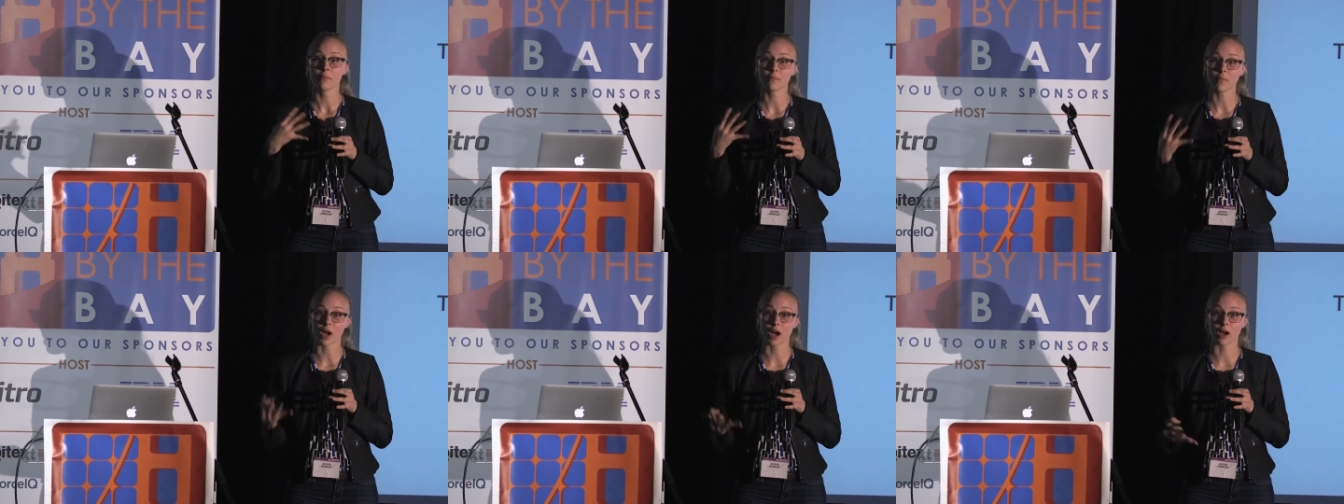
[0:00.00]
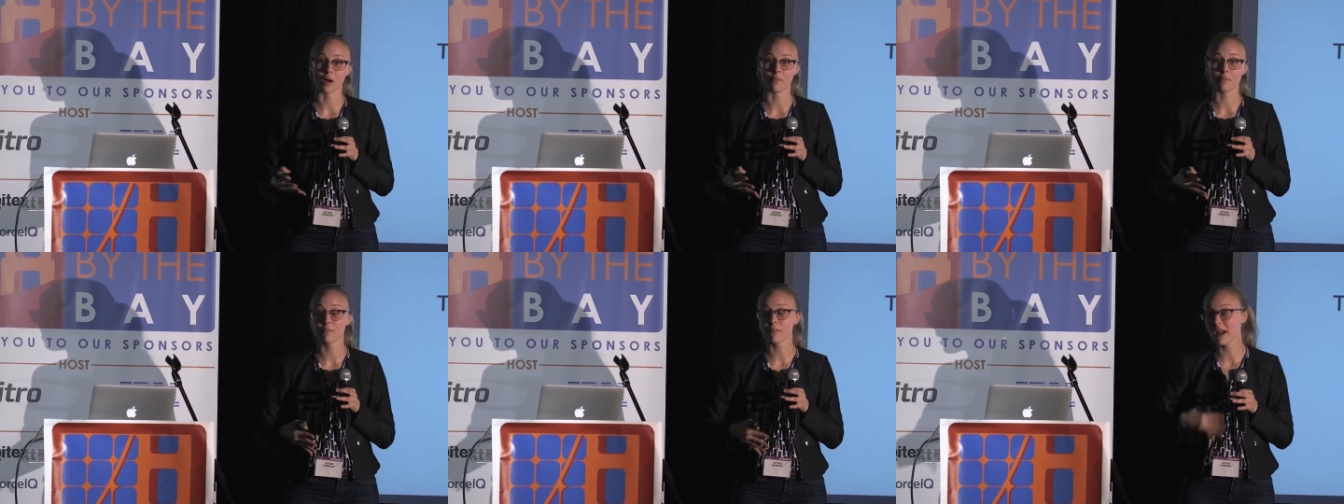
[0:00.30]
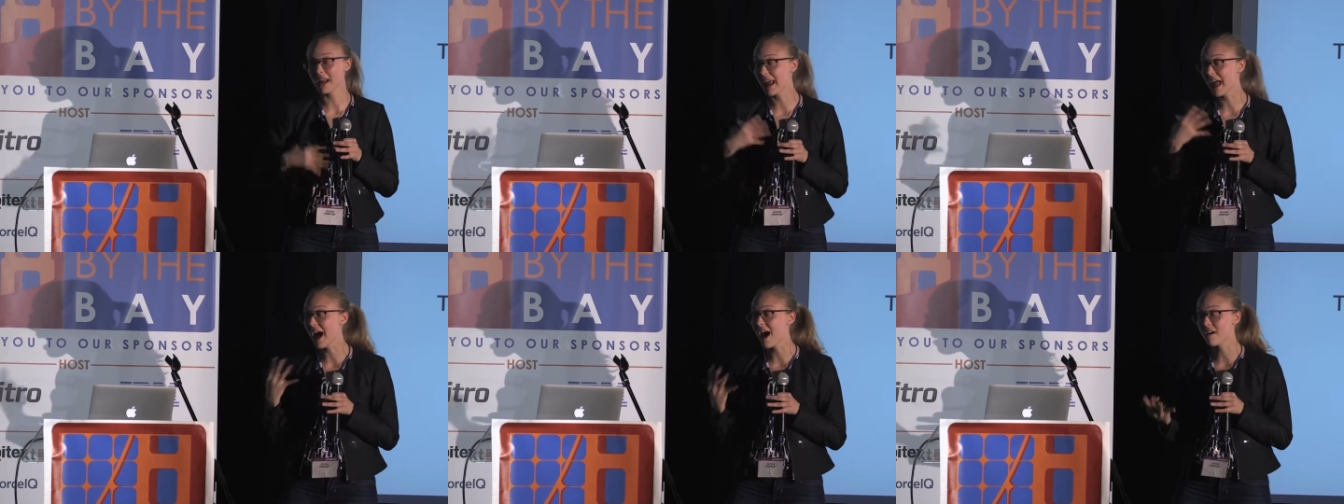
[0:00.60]
um,
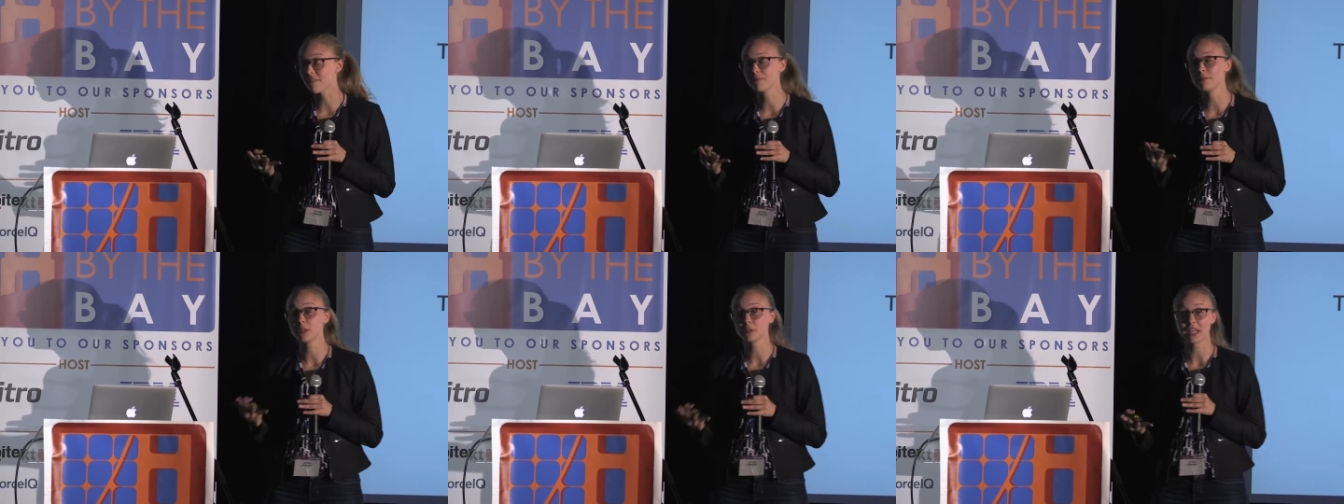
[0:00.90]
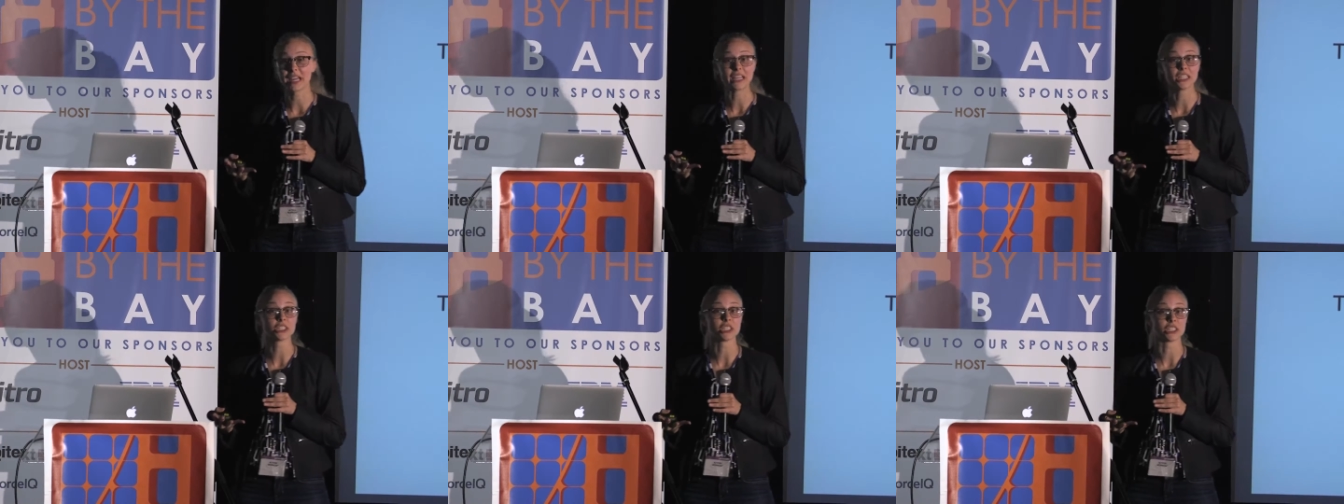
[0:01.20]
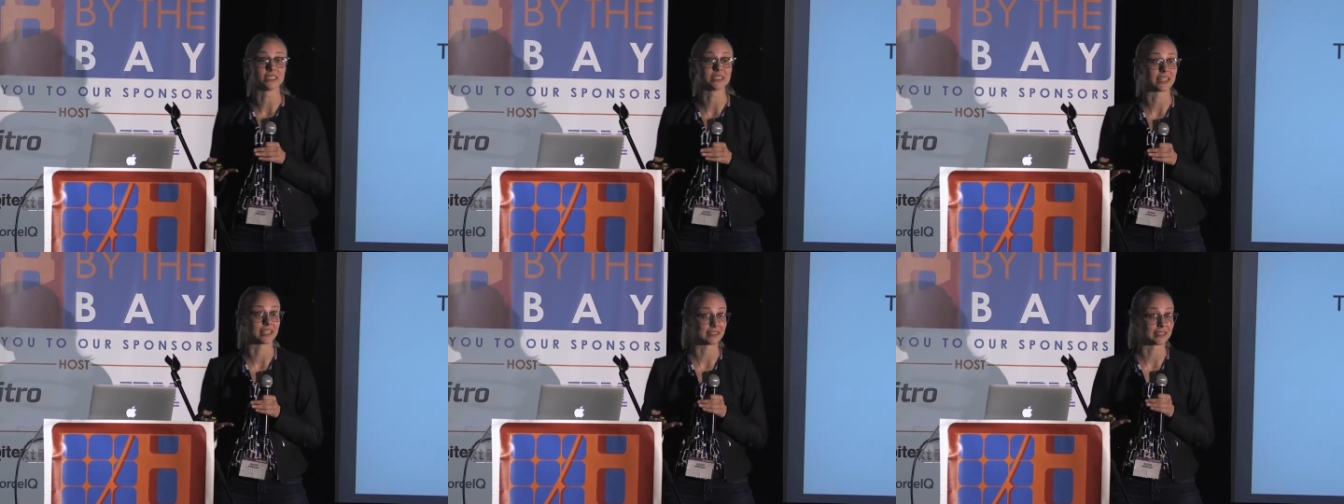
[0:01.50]
might have
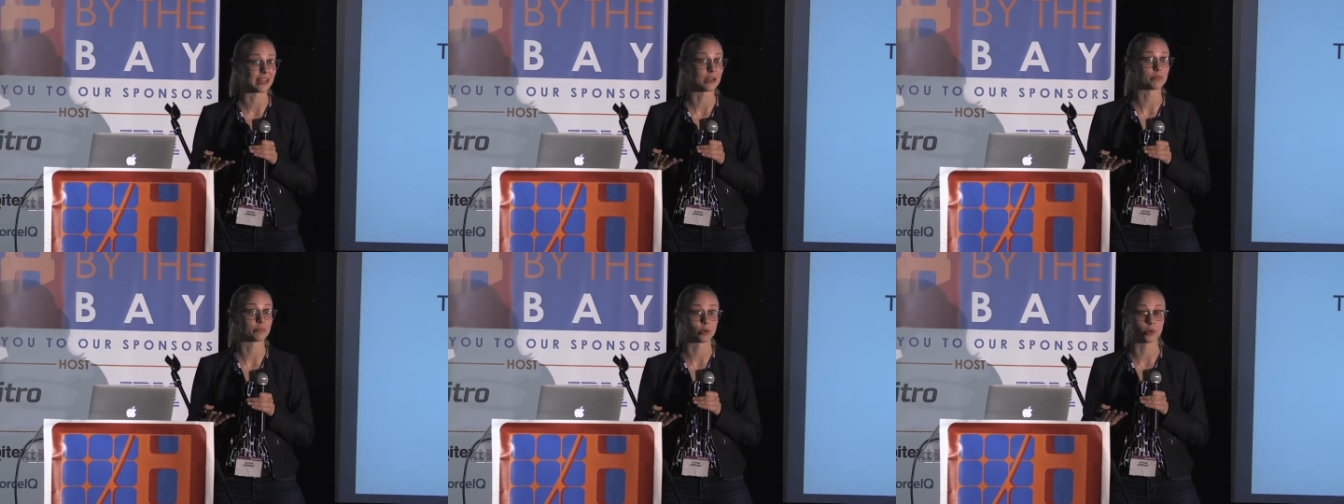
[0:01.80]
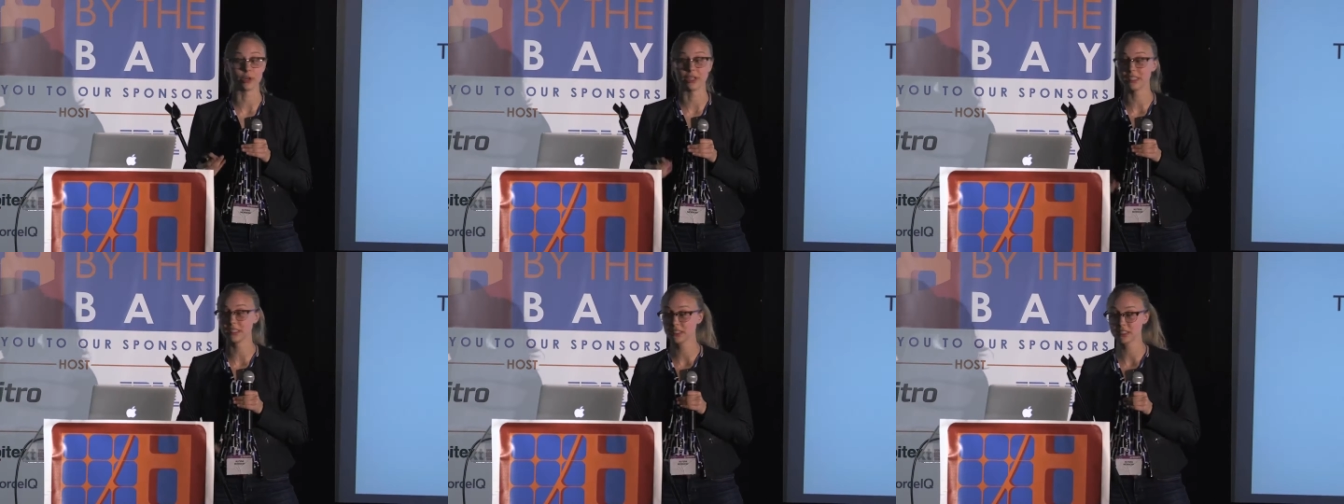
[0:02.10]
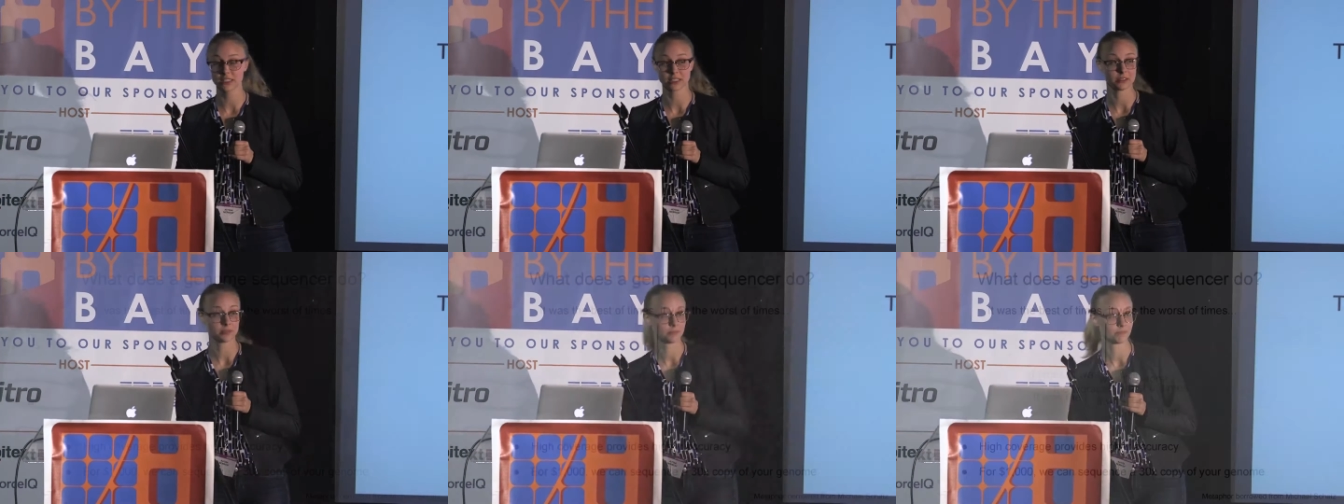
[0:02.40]
mutations at that point.